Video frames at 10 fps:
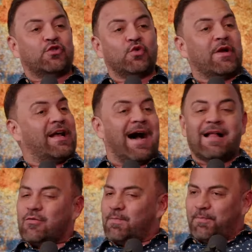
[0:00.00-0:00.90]
you
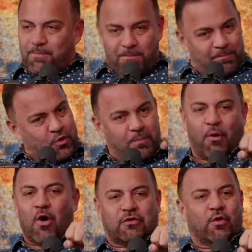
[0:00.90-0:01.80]
got you
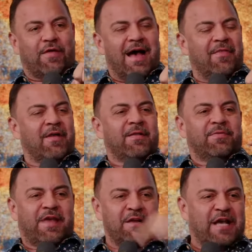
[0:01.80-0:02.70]
broke through that,
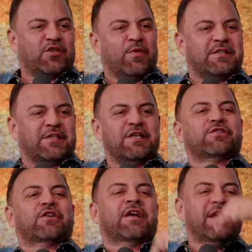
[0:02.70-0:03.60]
the next one is
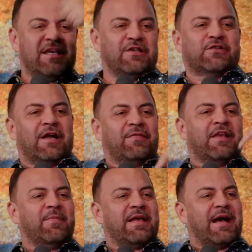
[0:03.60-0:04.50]
easier, easier, and
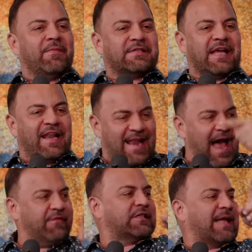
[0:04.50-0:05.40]
then it becomes a
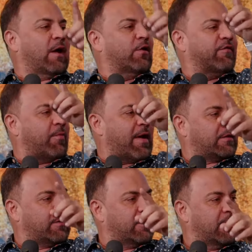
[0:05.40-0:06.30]
lifestyle of
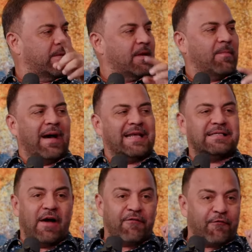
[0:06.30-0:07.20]
breakthrough. Come on. But
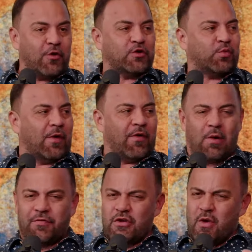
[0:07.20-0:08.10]
it's the first one, the
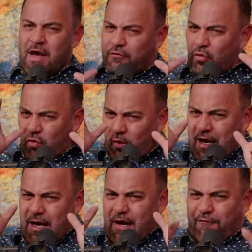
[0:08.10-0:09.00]
one that you have to
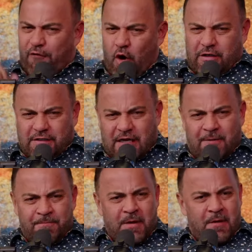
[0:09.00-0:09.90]
really focus
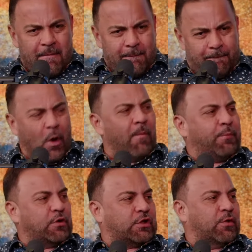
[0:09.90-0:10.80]
and boom,
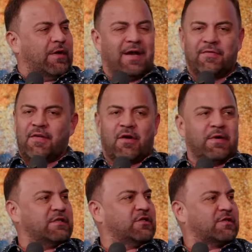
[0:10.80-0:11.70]
push through it. And then the
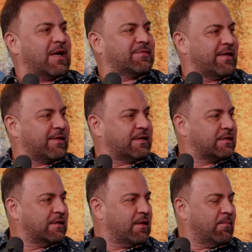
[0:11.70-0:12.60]
rest, it just comes like this.
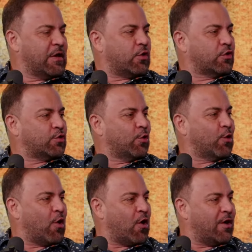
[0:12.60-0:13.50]
Come on. Because you
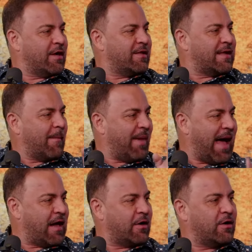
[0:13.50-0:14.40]
learn the
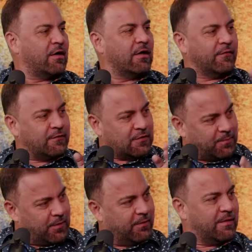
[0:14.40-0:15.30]
pattern of the
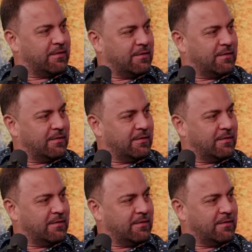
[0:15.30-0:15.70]
Spirit. Come on.